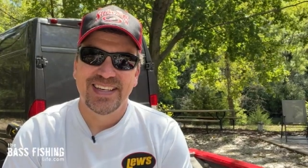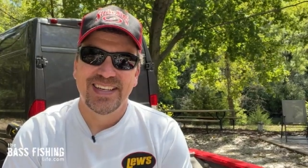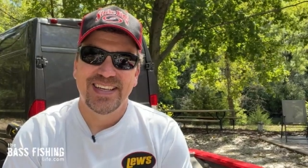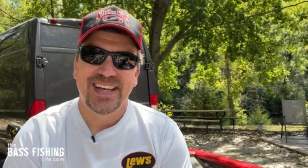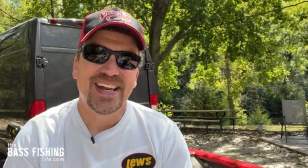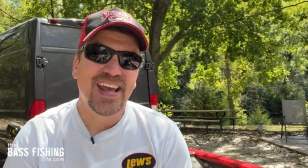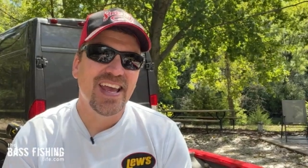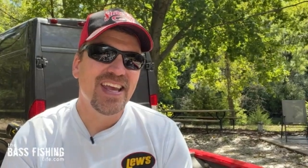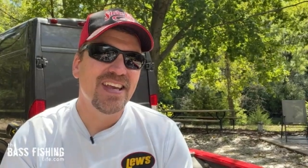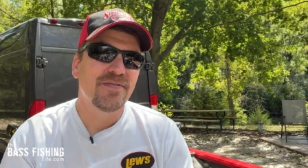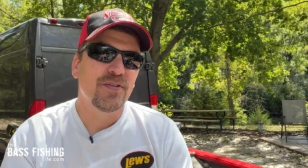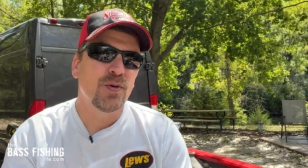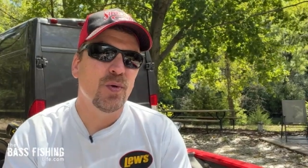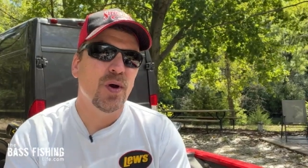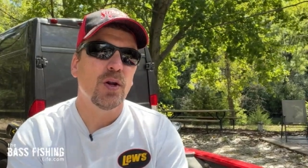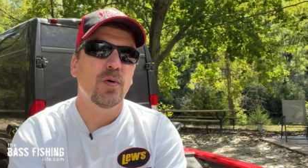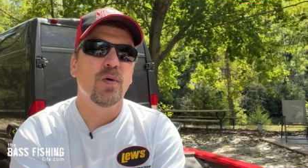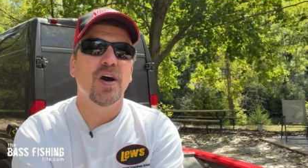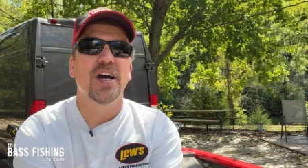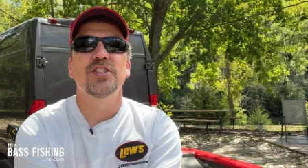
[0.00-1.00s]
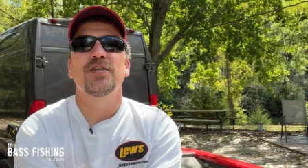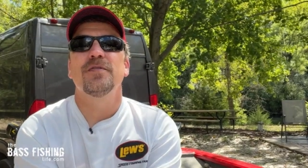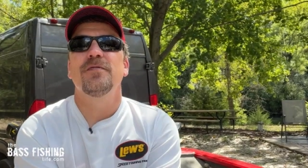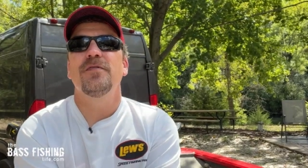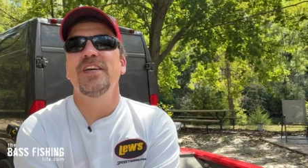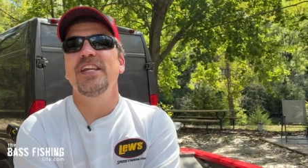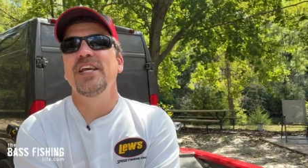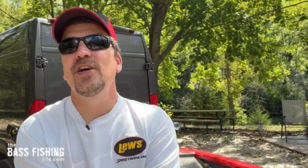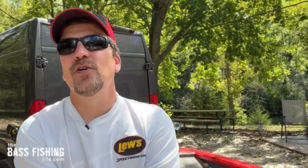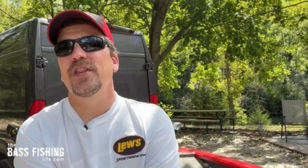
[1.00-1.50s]
And hey, if you want to watch a
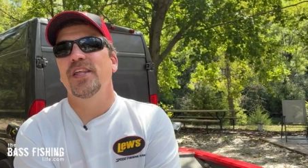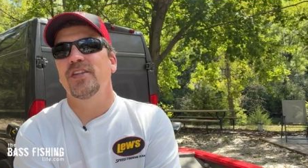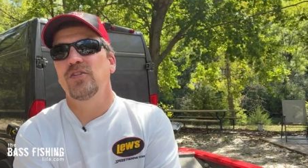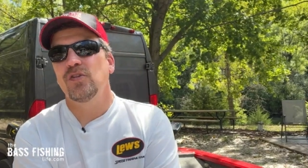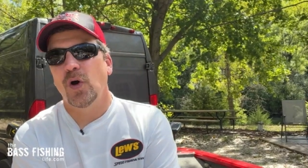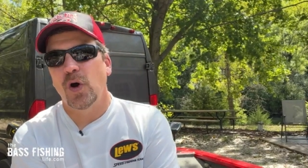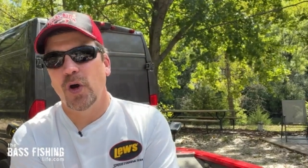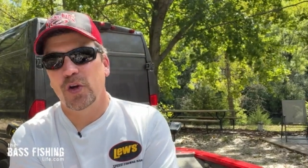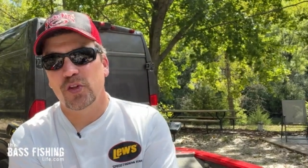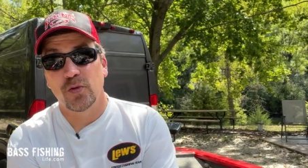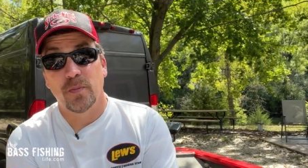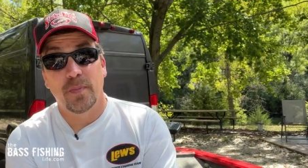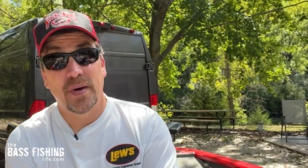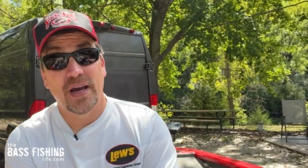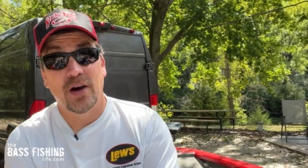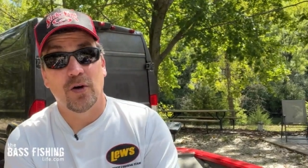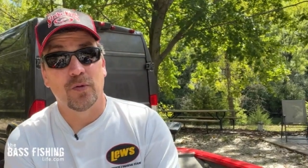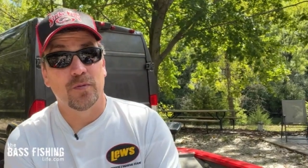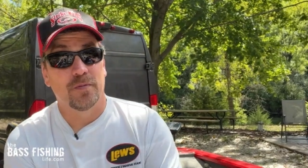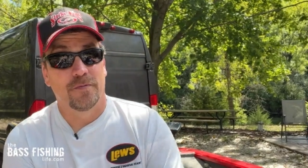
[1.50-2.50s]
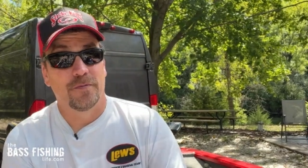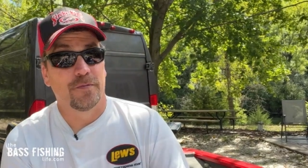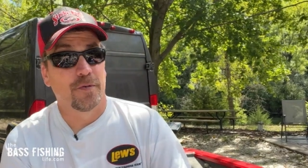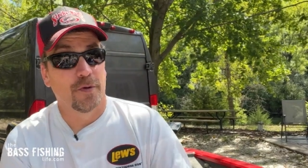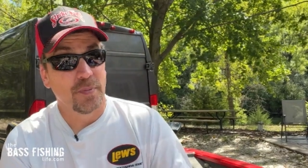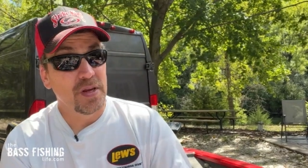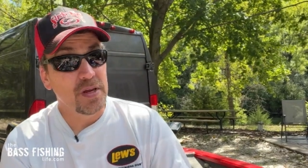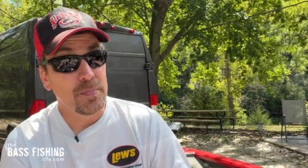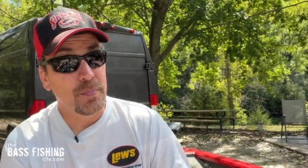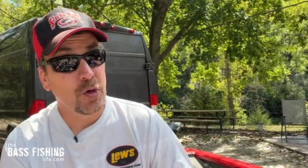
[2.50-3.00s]
video that talks about, for
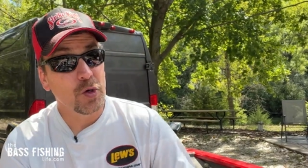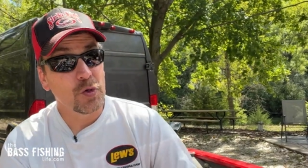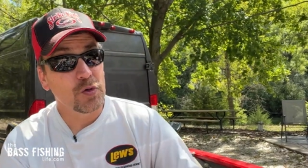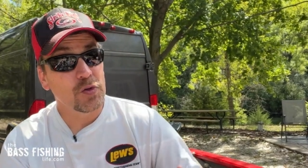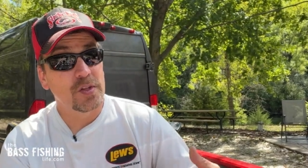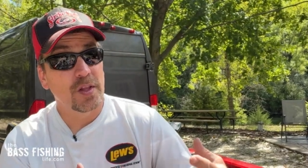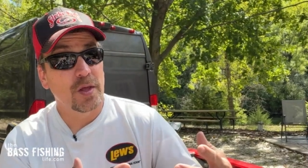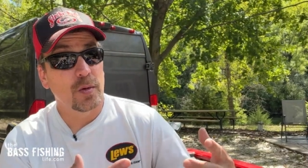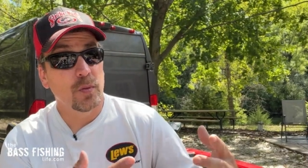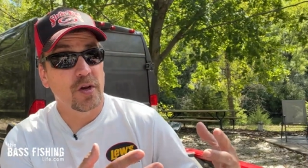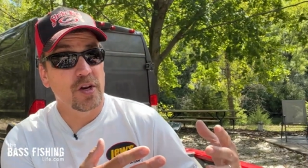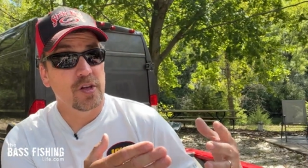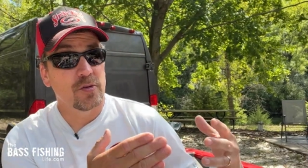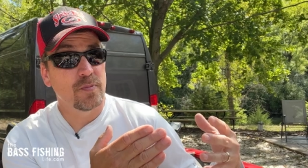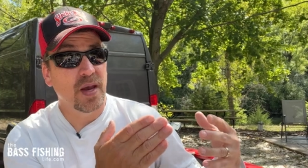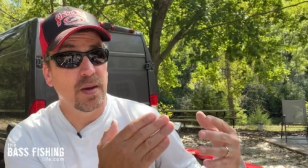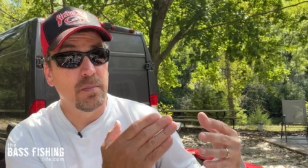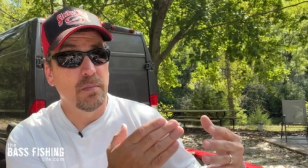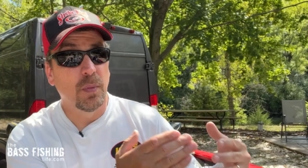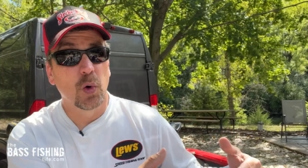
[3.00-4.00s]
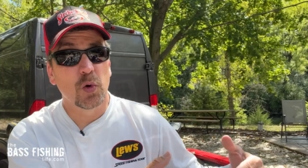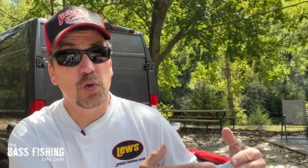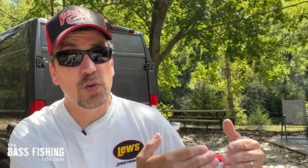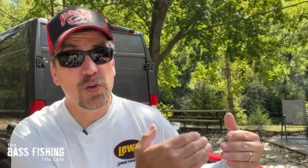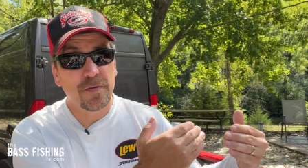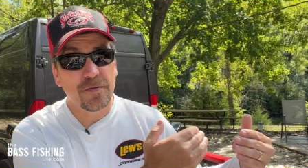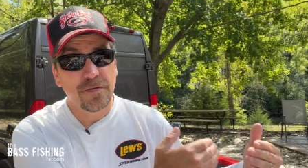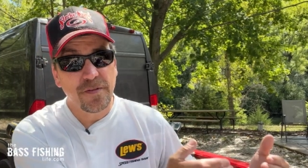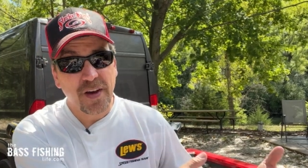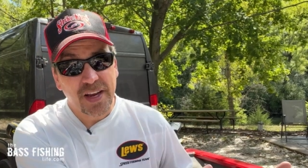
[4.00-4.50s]
me personally, what is my most
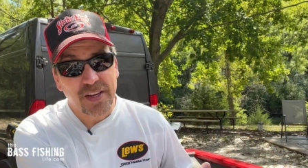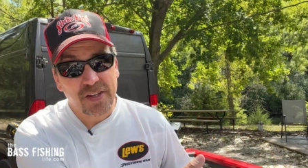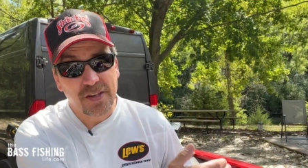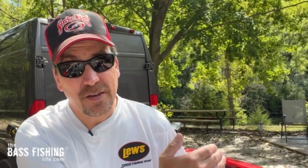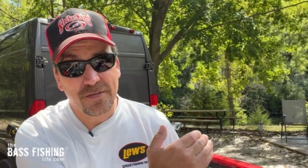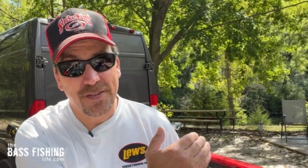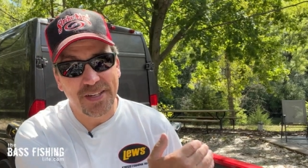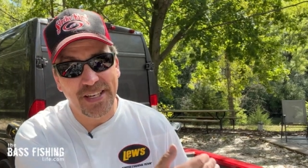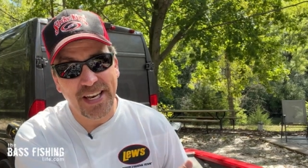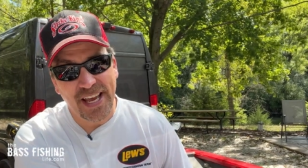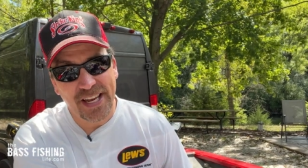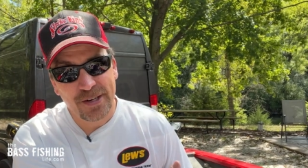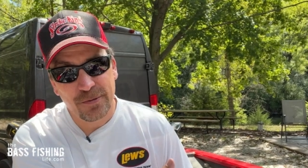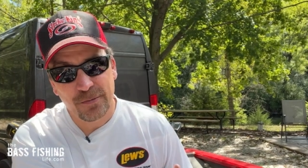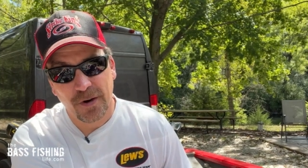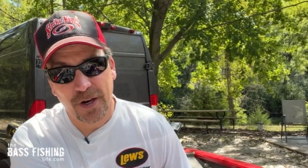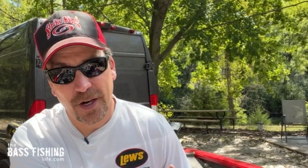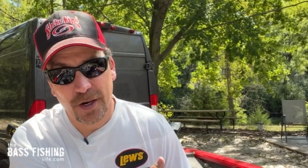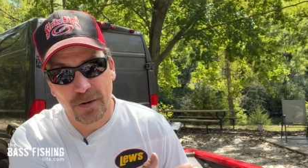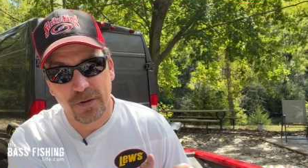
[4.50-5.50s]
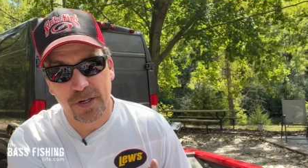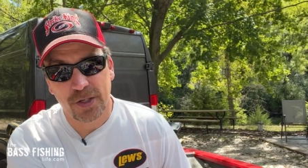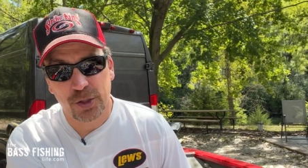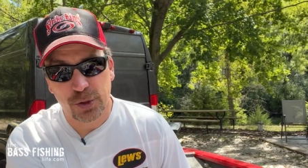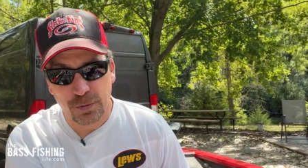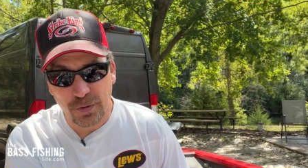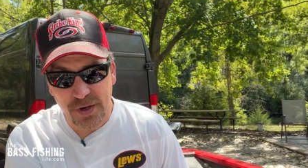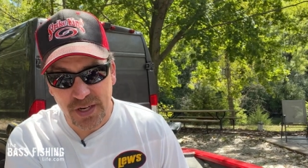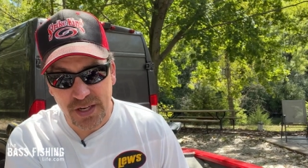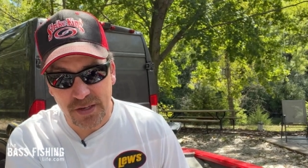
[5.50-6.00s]
effective Ned rig
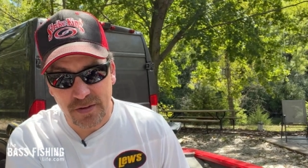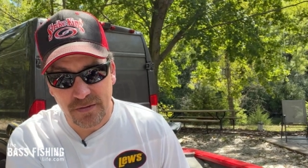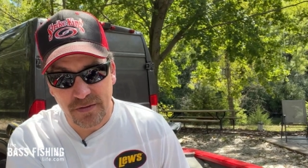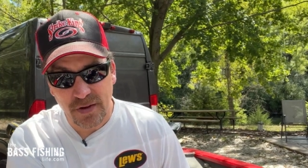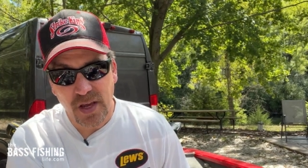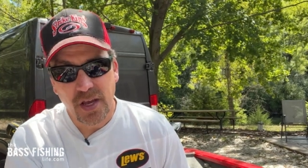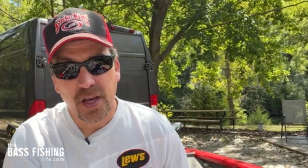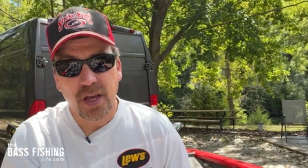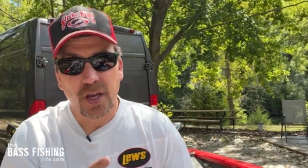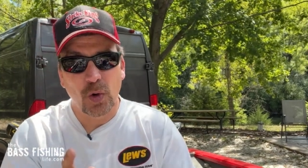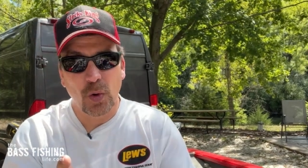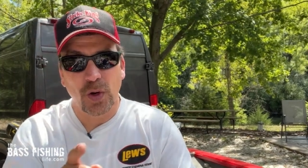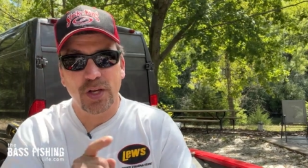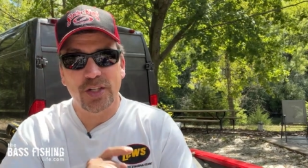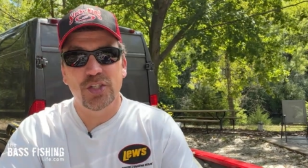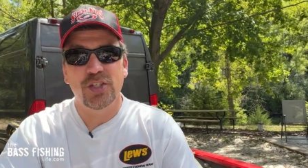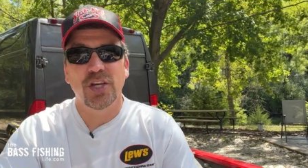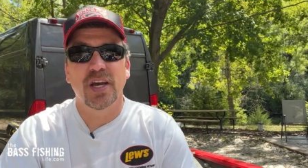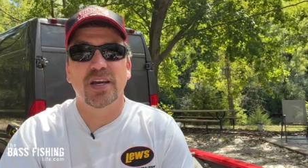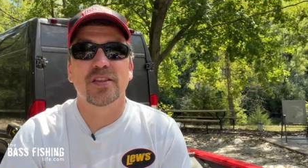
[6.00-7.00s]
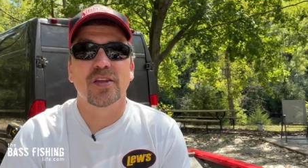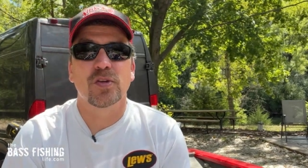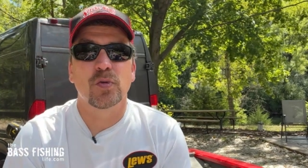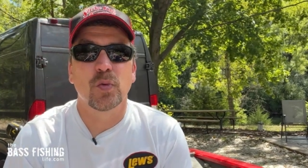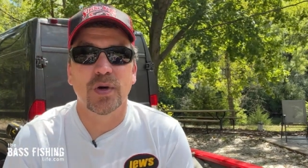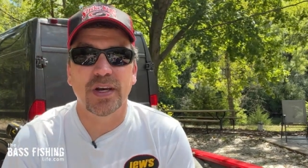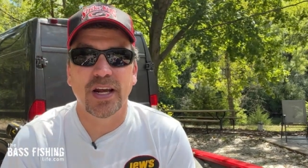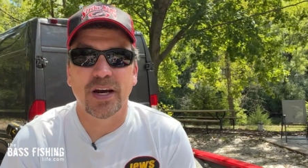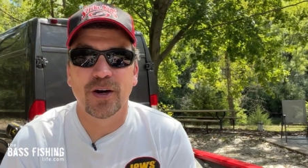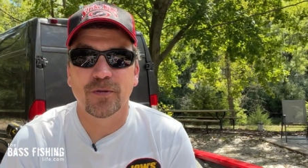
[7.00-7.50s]
retrieve, go ahead and check this
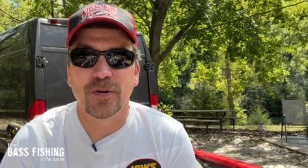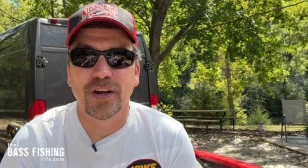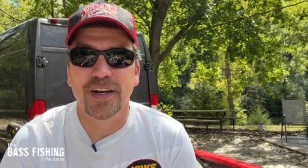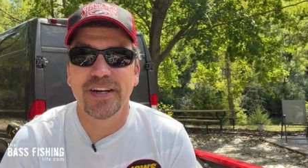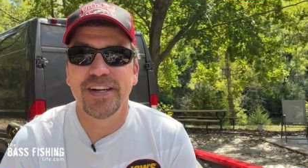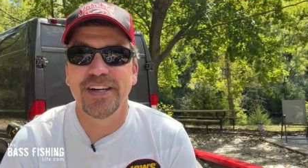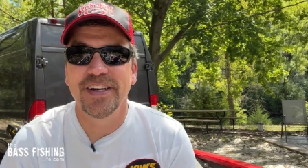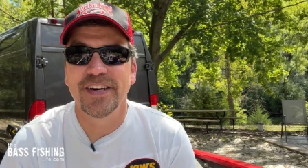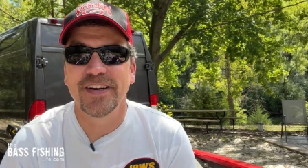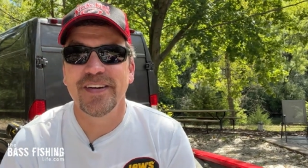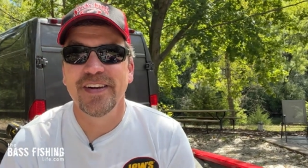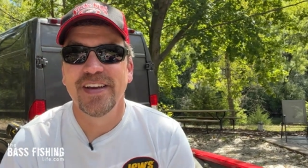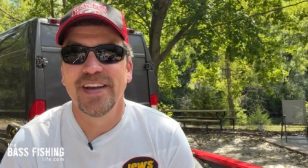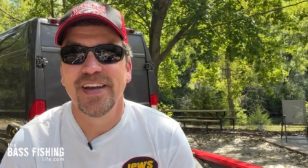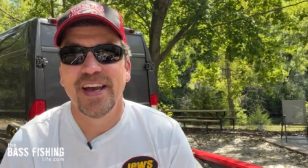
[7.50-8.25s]
one out right here.